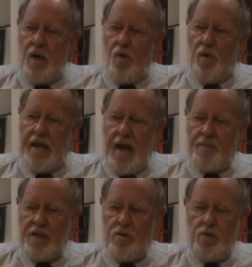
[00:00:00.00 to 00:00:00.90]
What
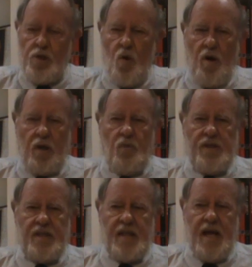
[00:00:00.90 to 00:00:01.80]
happened in New York
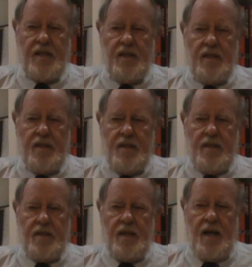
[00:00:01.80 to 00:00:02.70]
was that
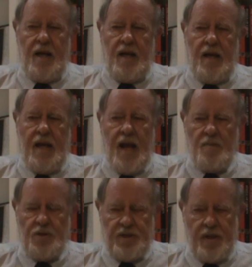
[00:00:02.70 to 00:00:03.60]

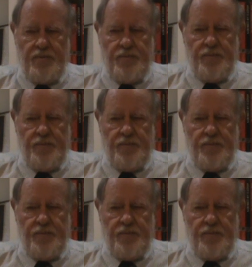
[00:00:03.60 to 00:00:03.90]
Hamilton,